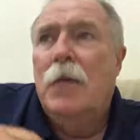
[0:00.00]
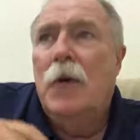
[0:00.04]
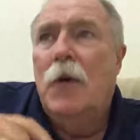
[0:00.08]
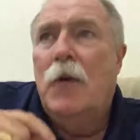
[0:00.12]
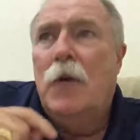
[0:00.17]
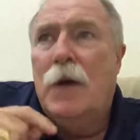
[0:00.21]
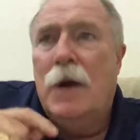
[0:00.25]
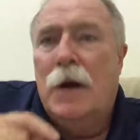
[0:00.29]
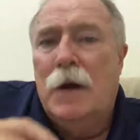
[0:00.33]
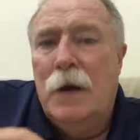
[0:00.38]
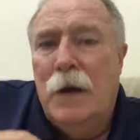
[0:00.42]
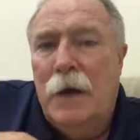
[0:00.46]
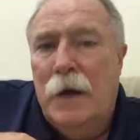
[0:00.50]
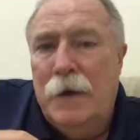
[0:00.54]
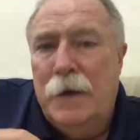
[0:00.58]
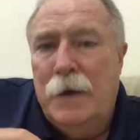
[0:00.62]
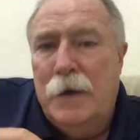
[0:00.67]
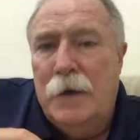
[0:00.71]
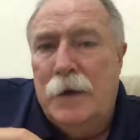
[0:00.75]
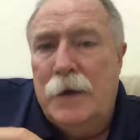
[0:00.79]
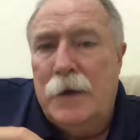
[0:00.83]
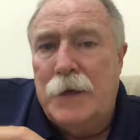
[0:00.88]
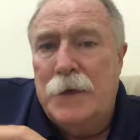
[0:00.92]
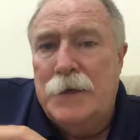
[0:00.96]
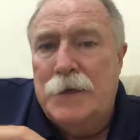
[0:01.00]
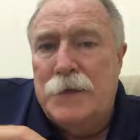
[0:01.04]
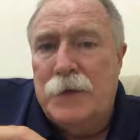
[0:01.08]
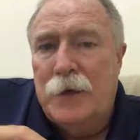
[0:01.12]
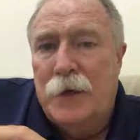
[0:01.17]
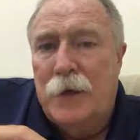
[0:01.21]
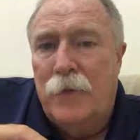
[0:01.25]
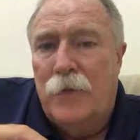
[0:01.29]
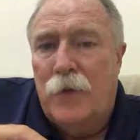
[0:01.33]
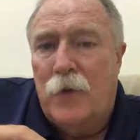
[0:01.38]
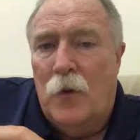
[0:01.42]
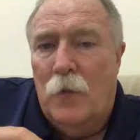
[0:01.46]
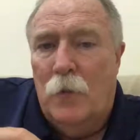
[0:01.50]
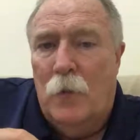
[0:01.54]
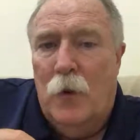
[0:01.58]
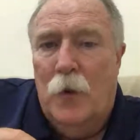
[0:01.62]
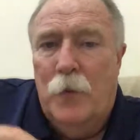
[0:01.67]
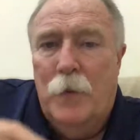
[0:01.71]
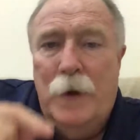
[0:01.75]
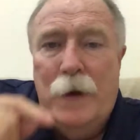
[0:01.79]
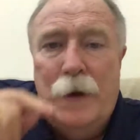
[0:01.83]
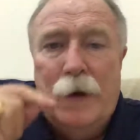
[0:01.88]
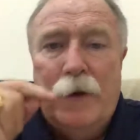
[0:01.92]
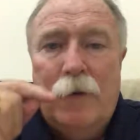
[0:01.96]
But what I'd like you to consider for a
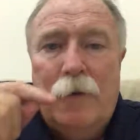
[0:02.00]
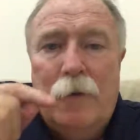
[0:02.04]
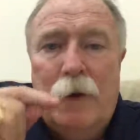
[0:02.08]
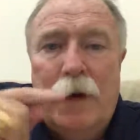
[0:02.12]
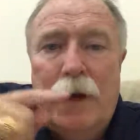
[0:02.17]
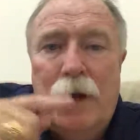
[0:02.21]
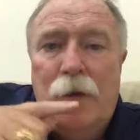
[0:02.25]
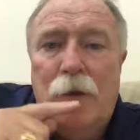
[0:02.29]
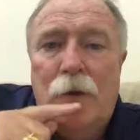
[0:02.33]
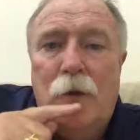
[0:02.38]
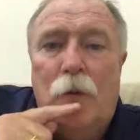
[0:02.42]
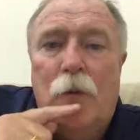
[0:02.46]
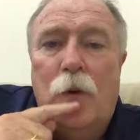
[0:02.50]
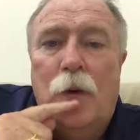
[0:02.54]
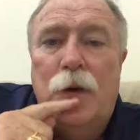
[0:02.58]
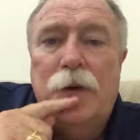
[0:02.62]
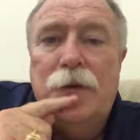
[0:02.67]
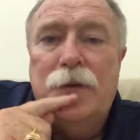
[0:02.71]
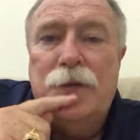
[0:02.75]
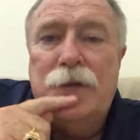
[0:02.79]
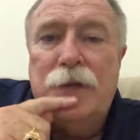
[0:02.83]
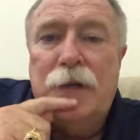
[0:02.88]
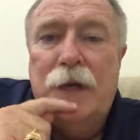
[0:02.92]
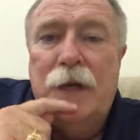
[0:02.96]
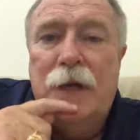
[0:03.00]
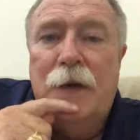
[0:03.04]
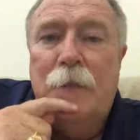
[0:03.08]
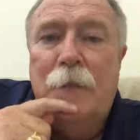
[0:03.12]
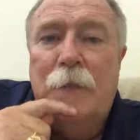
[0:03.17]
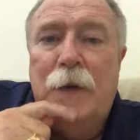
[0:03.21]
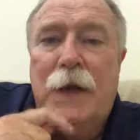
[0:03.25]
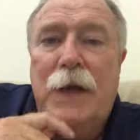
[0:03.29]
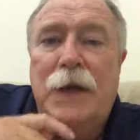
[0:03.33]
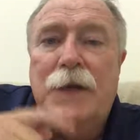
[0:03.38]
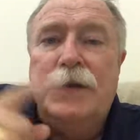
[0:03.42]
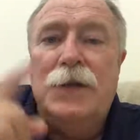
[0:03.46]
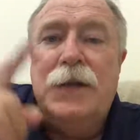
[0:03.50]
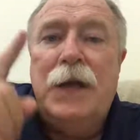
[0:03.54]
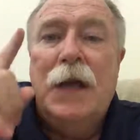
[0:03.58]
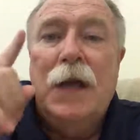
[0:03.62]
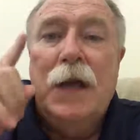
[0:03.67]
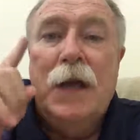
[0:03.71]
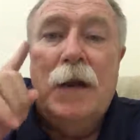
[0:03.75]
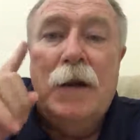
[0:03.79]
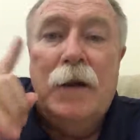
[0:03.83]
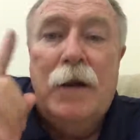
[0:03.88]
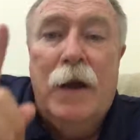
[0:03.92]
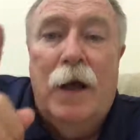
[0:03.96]
moment, in Greek, the word sin means
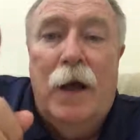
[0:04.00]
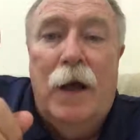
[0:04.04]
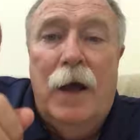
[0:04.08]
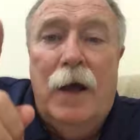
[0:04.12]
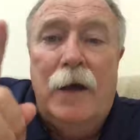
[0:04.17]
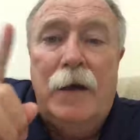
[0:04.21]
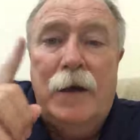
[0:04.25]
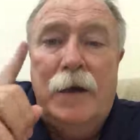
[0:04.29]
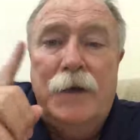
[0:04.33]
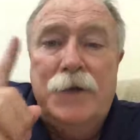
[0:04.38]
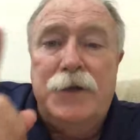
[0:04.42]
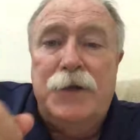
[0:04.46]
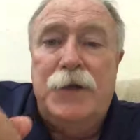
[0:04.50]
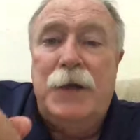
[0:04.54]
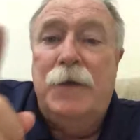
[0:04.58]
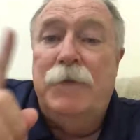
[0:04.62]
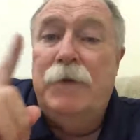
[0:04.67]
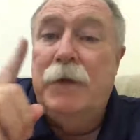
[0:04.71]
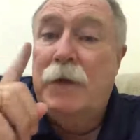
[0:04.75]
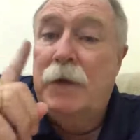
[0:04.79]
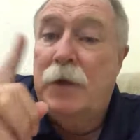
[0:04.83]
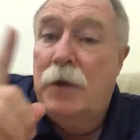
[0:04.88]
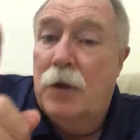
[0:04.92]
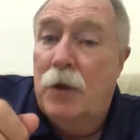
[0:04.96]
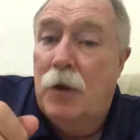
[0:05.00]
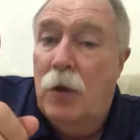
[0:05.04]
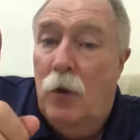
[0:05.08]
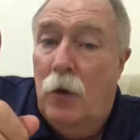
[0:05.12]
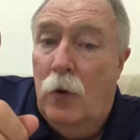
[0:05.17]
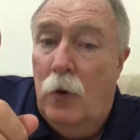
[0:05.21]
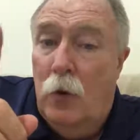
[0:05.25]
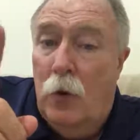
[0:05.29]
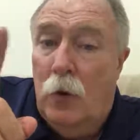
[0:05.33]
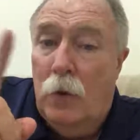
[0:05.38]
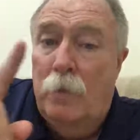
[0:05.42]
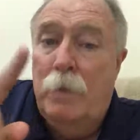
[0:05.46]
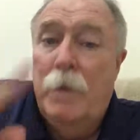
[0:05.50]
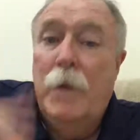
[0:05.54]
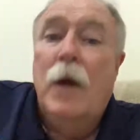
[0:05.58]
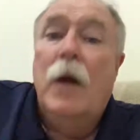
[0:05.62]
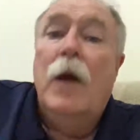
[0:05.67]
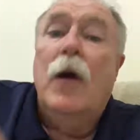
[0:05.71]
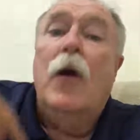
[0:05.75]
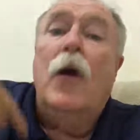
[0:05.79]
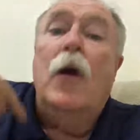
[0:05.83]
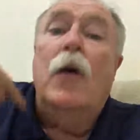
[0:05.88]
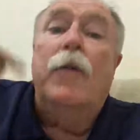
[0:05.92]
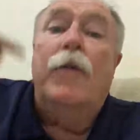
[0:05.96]
not achieving the goal
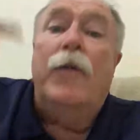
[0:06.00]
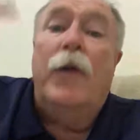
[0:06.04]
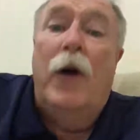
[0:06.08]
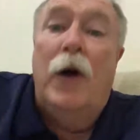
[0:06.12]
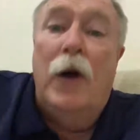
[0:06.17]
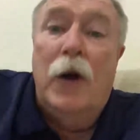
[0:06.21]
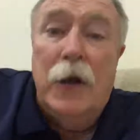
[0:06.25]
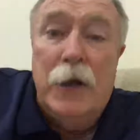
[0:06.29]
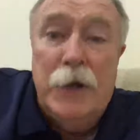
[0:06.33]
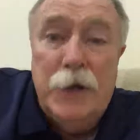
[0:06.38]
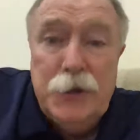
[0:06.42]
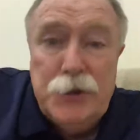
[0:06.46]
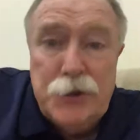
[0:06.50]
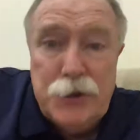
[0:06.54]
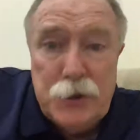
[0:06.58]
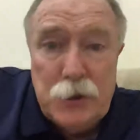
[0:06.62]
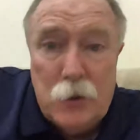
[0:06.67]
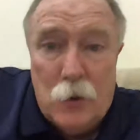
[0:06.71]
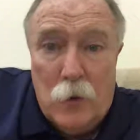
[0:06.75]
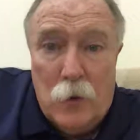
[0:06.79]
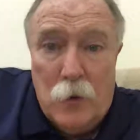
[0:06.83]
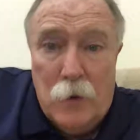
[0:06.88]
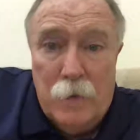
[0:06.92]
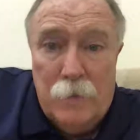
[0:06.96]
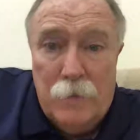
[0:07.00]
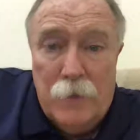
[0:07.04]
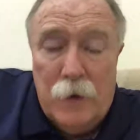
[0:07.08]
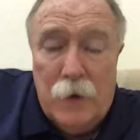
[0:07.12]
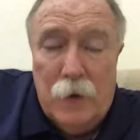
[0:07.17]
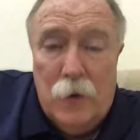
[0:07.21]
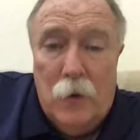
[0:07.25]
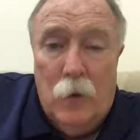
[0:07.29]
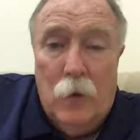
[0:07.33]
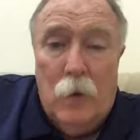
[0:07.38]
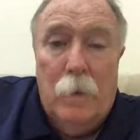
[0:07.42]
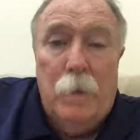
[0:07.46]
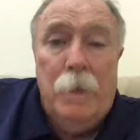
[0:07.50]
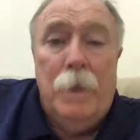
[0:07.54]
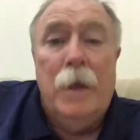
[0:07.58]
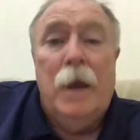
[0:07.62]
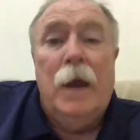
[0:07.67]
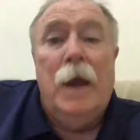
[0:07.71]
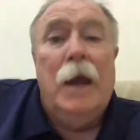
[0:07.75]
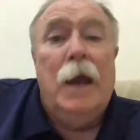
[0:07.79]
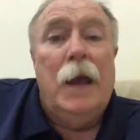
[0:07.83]
or falling short of the goal.